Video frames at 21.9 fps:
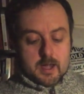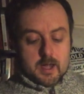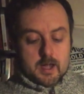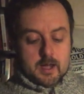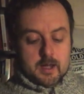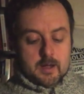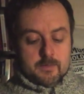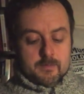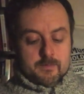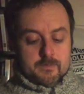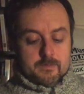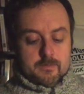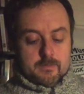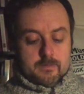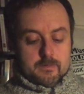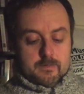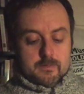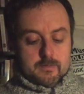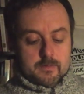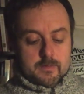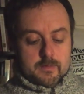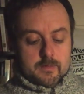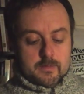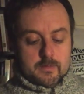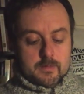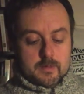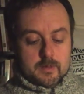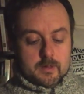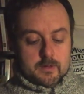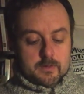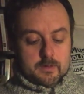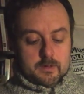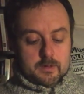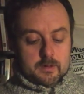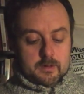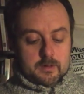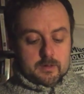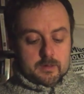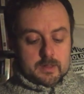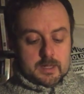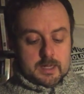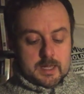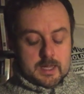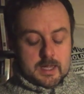Um,
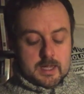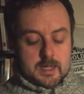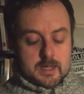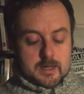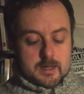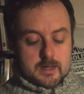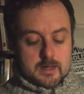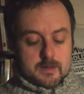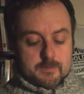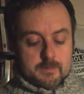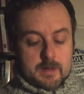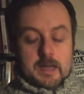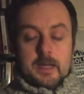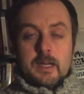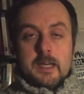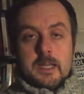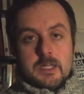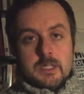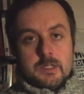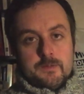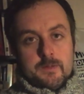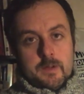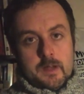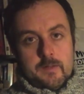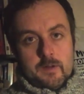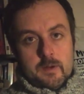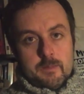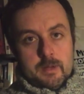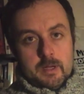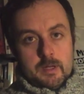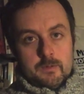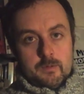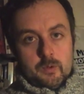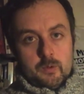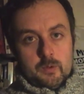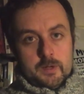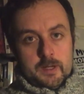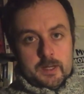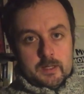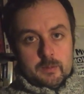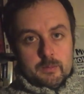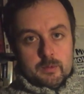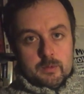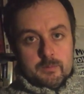the my least favourite Pink Floyd
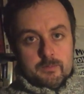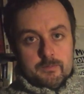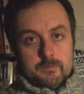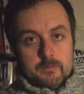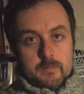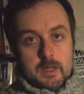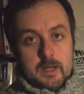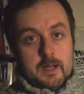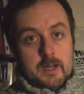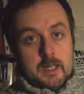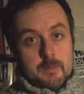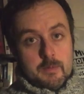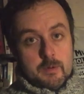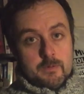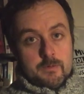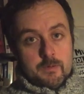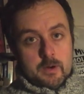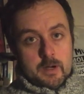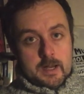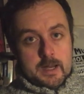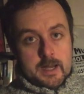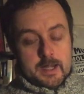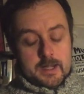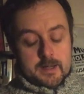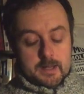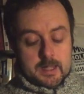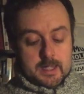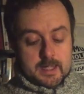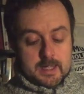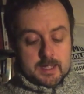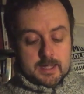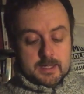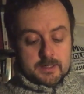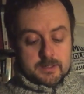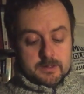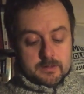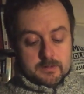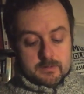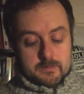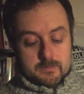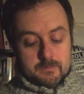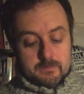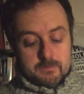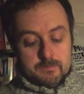album, I'm afraid, is
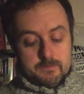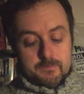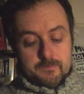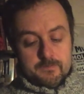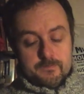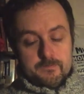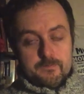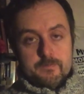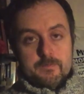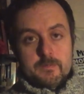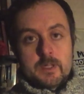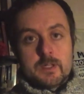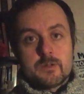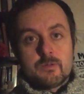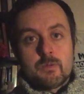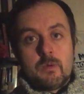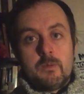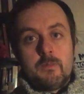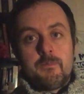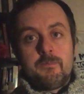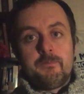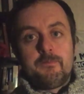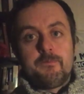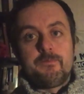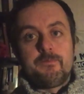this one,